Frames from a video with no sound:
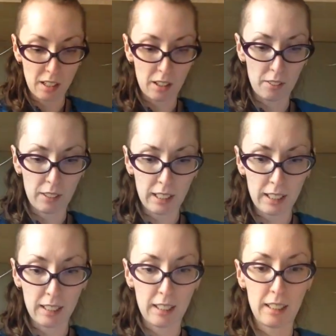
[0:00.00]
All
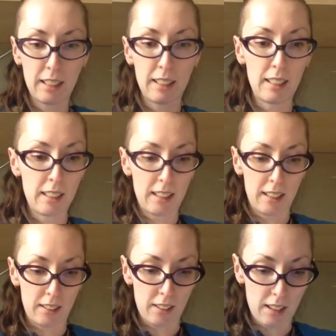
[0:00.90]
right.
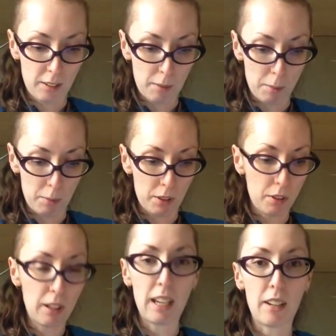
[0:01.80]
So that's my
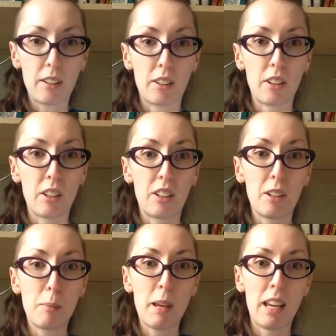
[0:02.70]
blue-haired
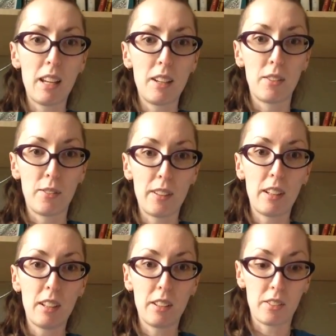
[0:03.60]
girl page
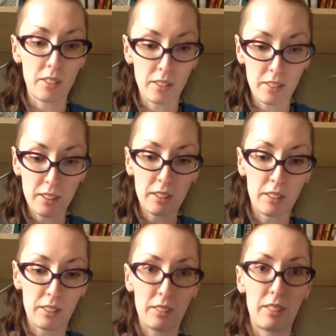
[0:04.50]
finished. There's
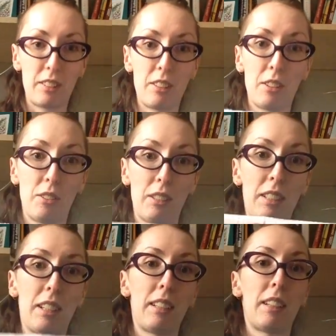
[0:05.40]
still,
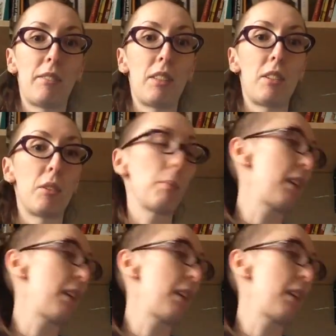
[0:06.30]
a ton left to do.